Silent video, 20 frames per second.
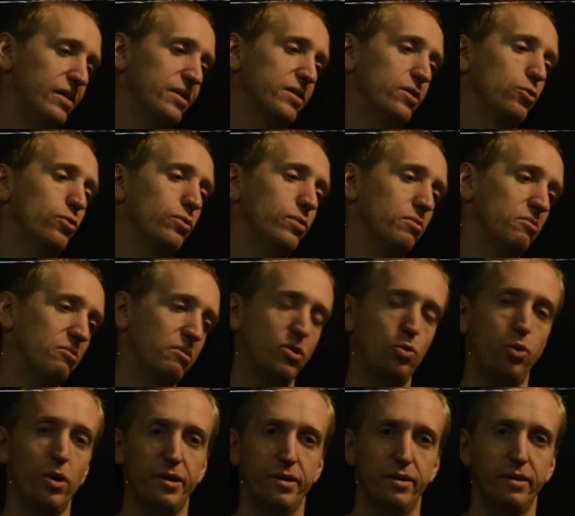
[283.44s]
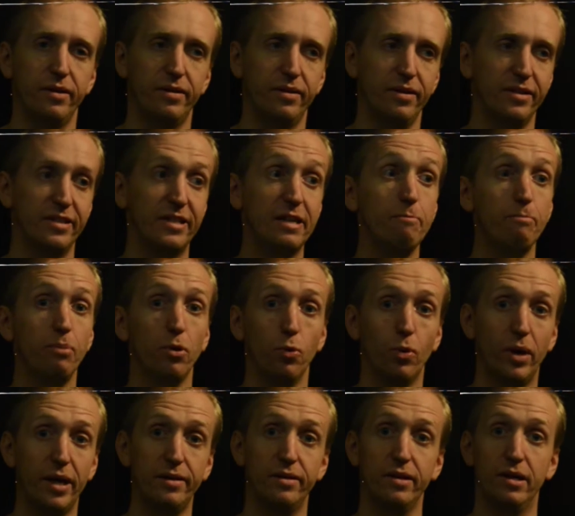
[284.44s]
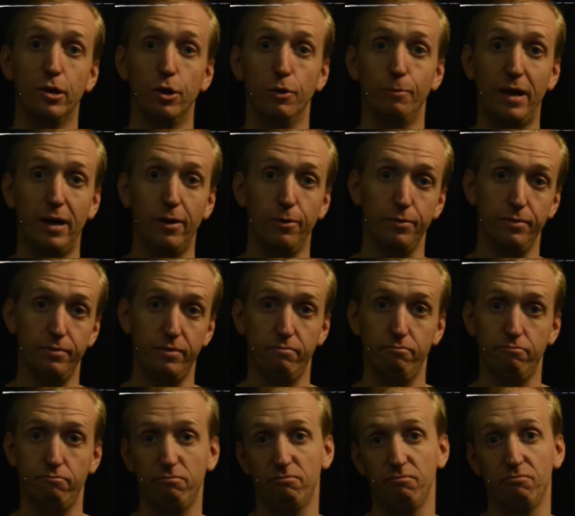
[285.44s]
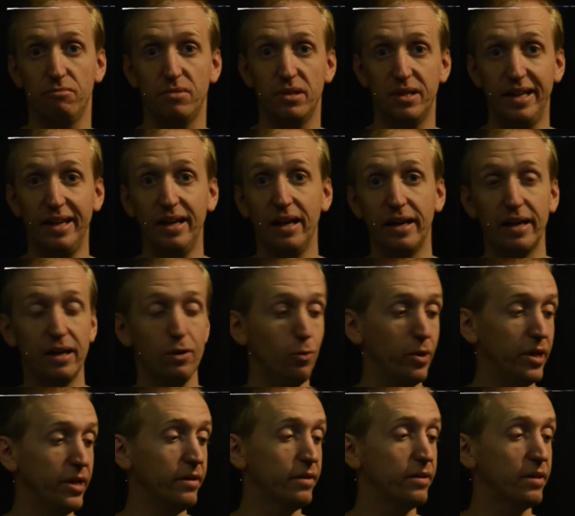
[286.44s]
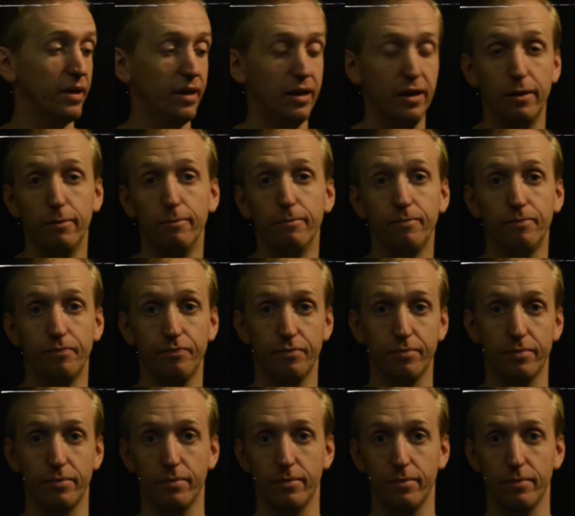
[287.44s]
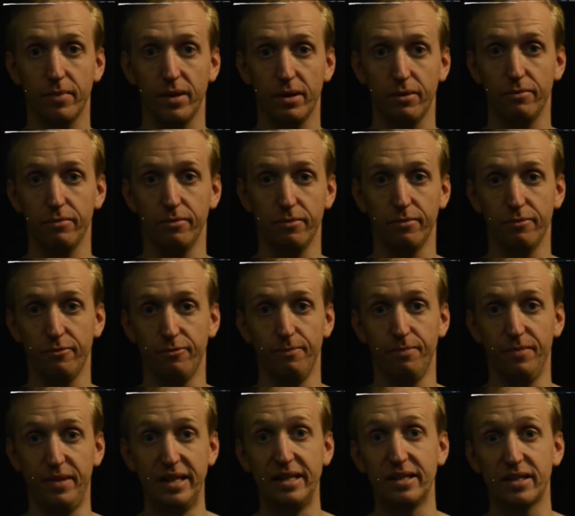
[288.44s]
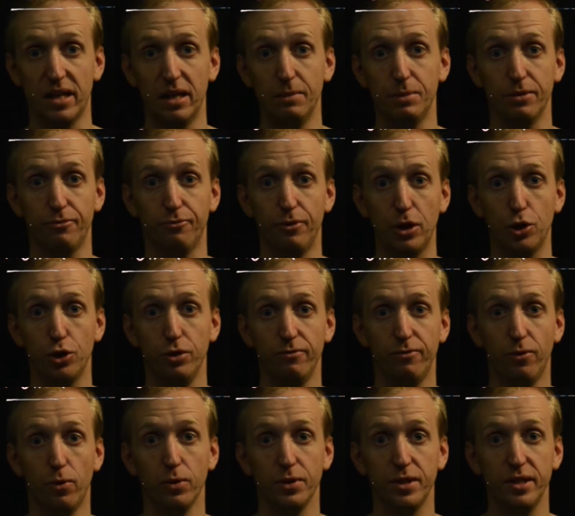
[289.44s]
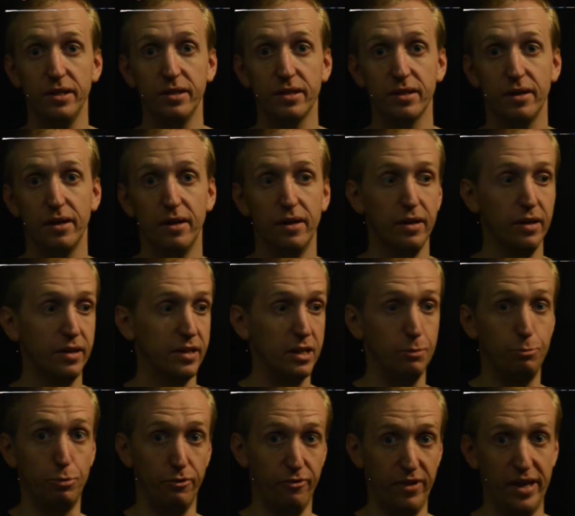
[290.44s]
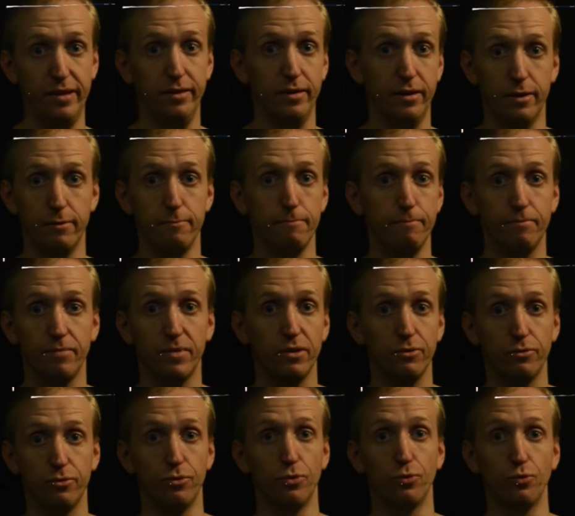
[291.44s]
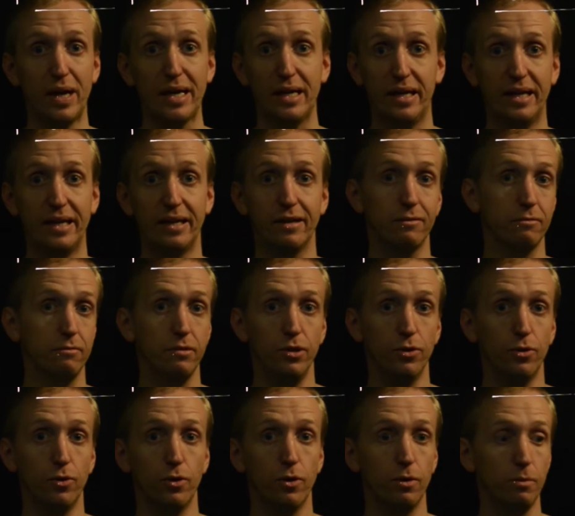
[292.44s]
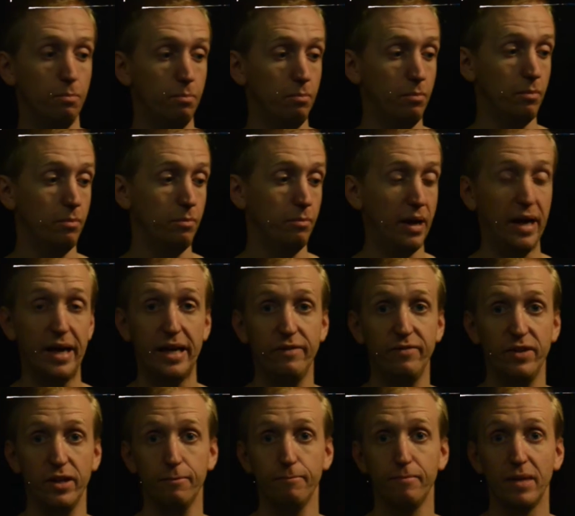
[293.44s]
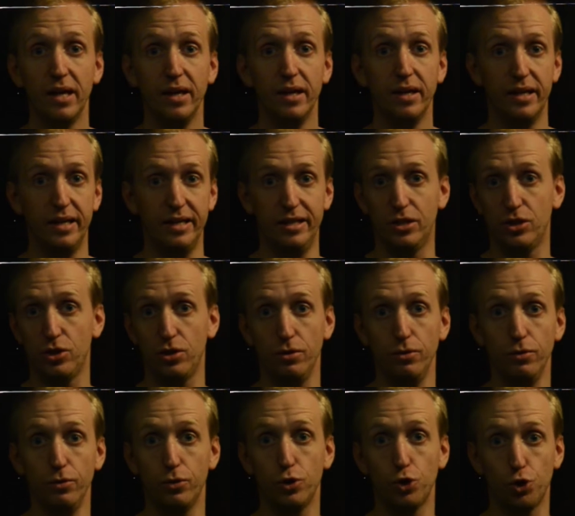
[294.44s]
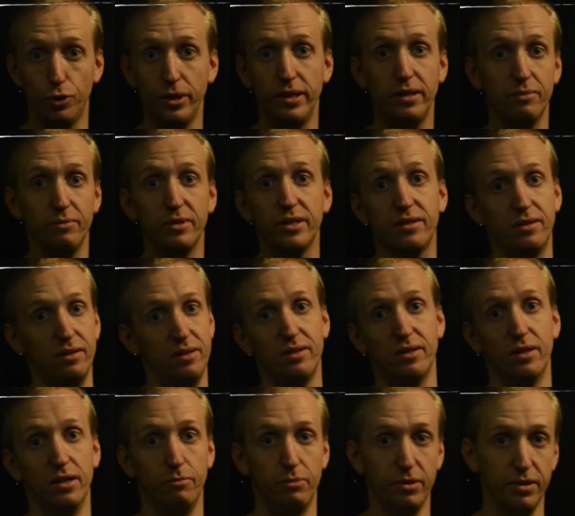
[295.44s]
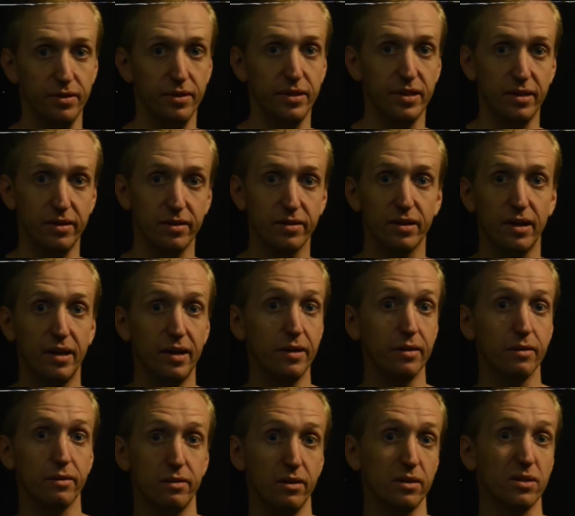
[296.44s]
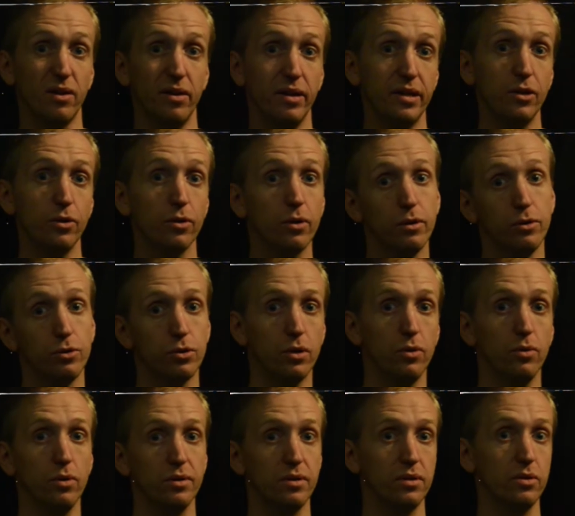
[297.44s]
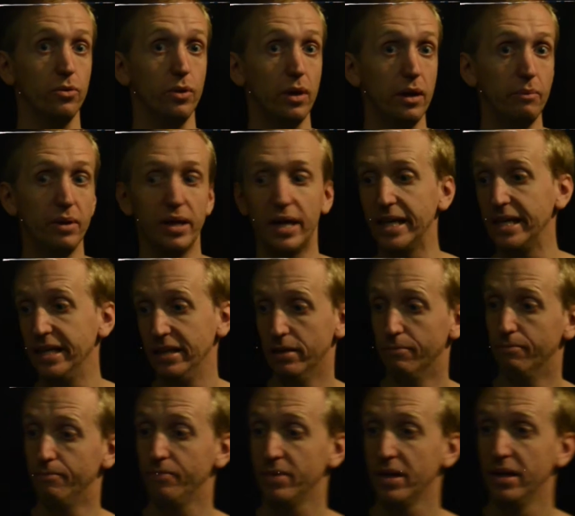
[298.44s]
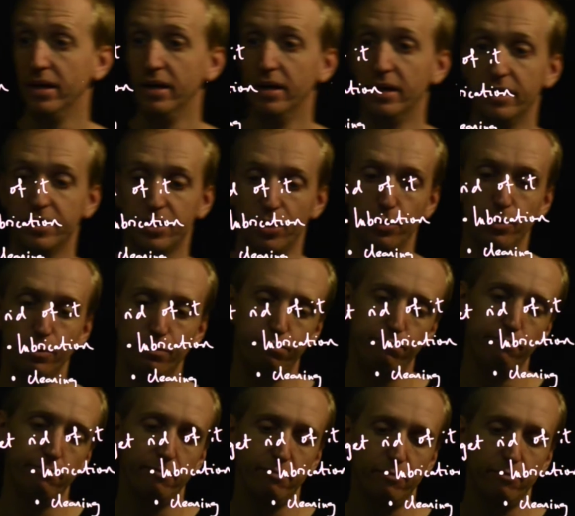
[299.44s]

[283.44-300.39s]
so quite a simple way to go about dealing with um, these types of friction forces to prevent them wrecking your behavior is to treat them as disturbances and design your controllers to eliminate them. So